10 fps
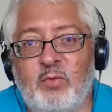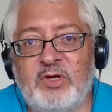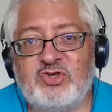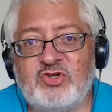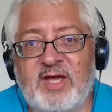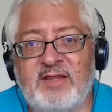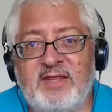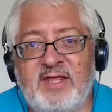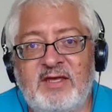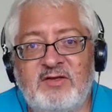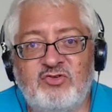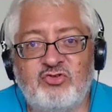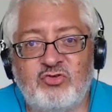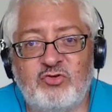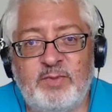yeah. which I think
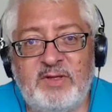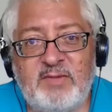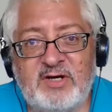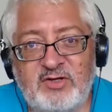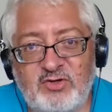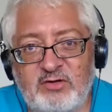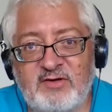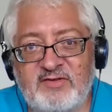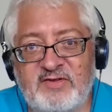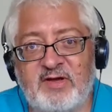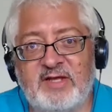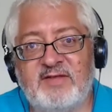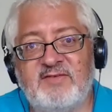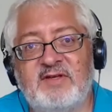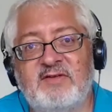should be meritocracy, right?
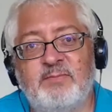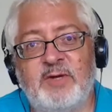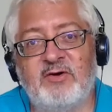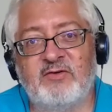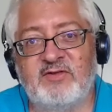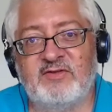Is it? Because this...